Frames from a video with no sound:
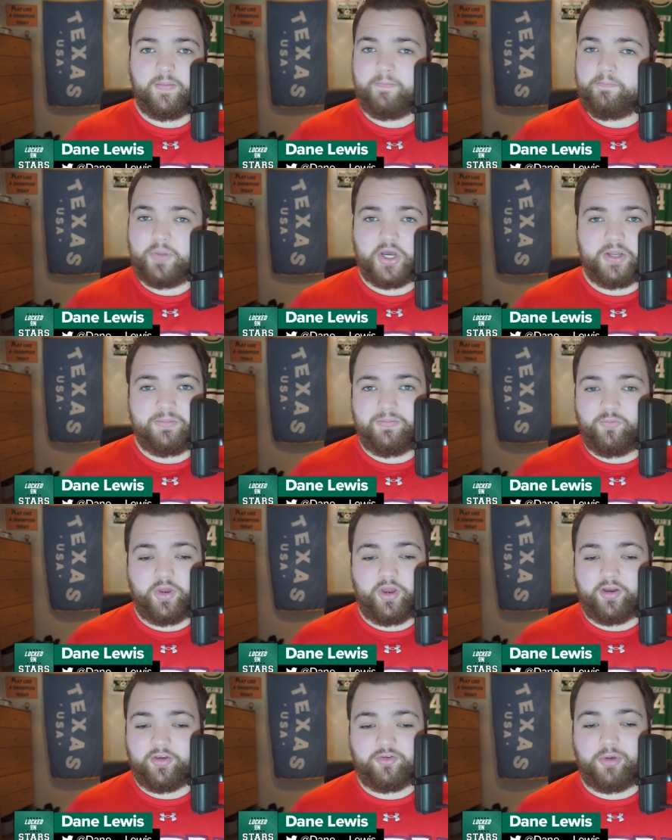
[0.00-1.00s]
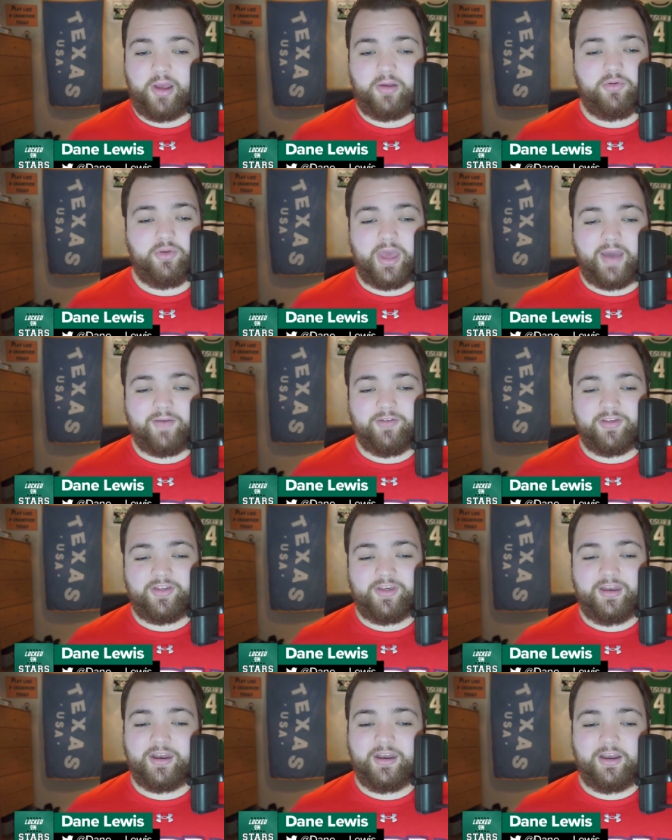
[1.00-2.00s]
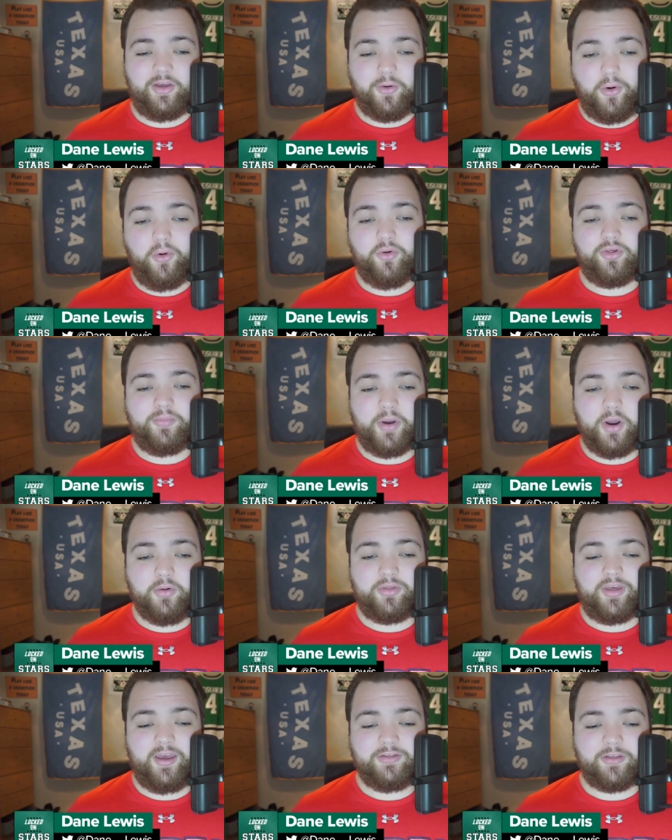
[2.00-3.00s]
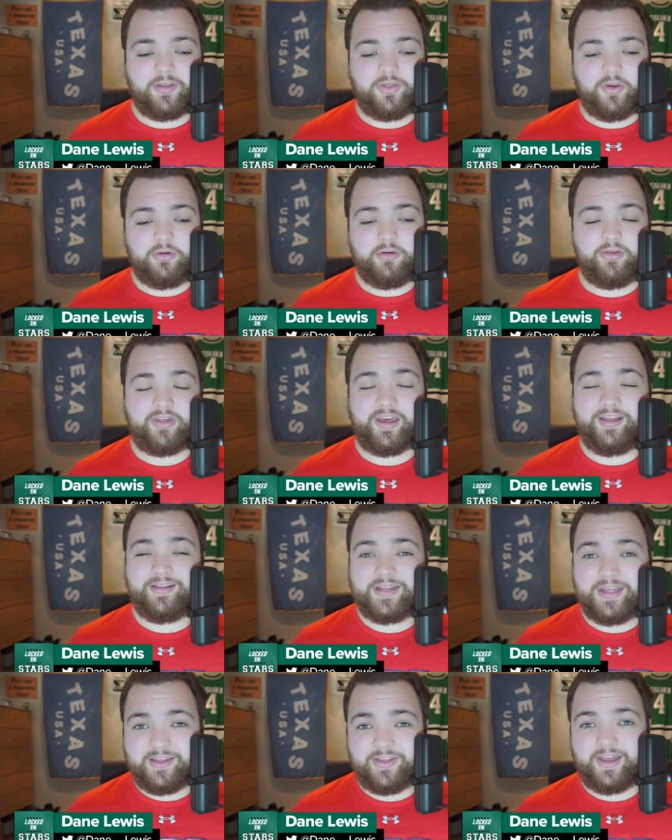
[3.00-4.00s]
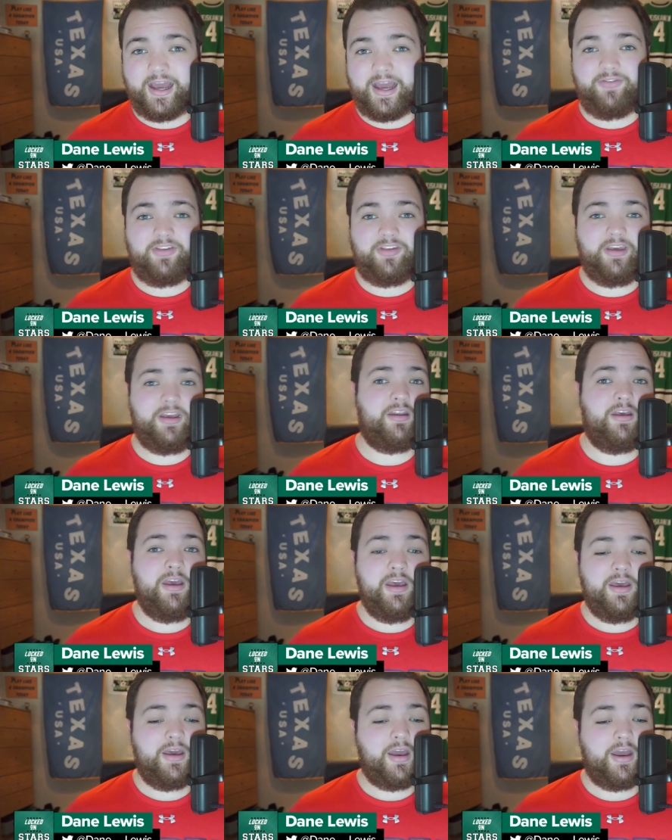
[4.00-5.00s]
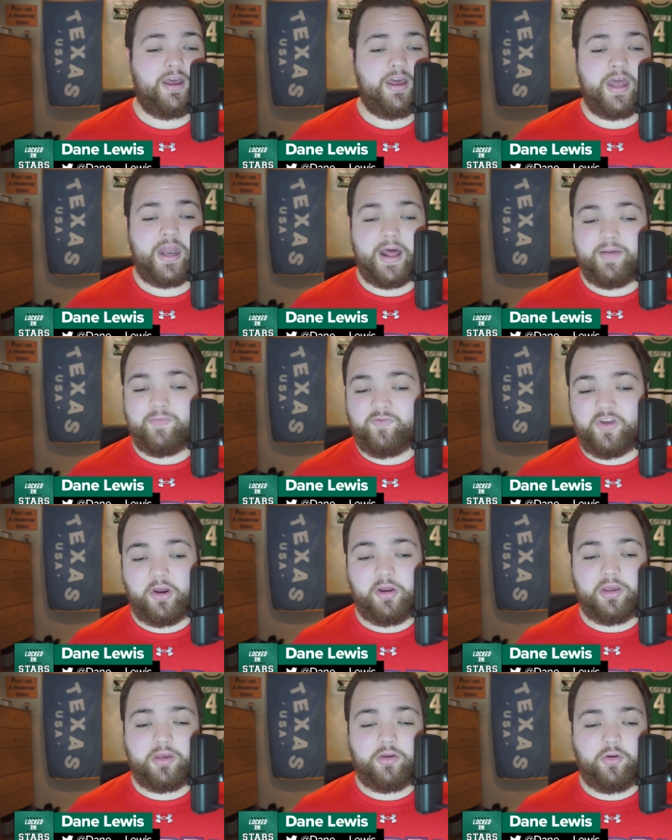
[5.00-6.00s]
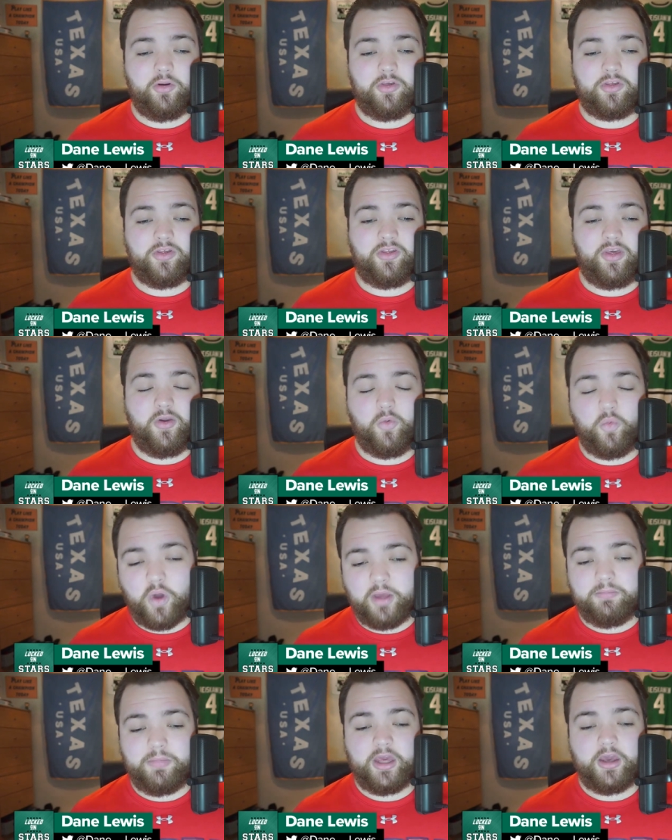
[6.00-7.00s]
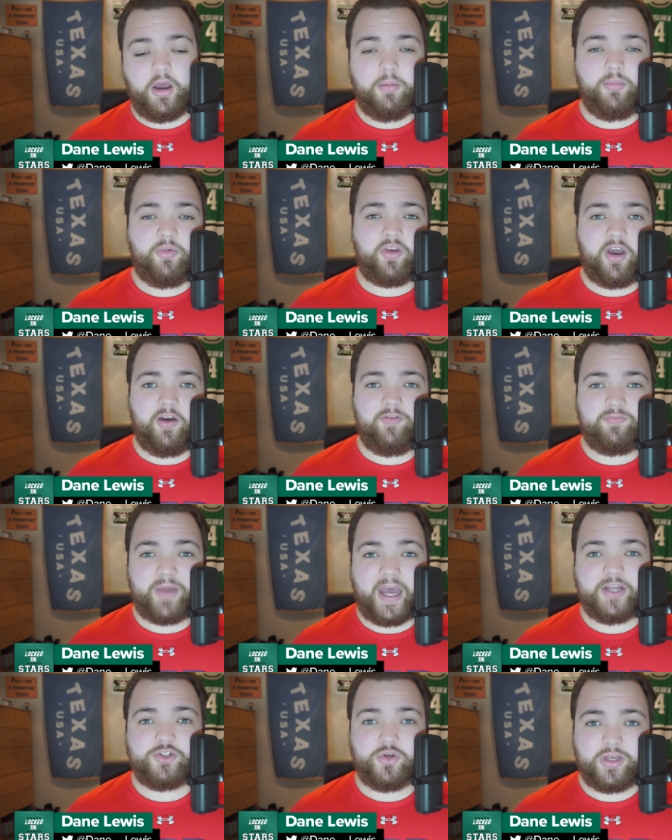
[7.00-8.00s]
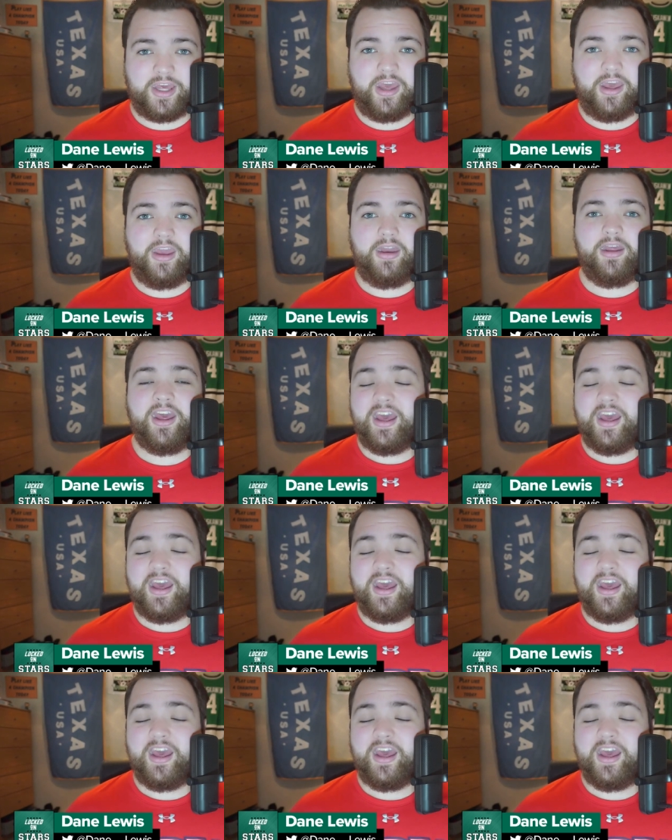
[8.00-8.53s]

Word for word: But we also haven't really haven't seen any holes poked in the theories, at least that I've seen. Uh, and I'm very curious to see what becomes of Patrick Kane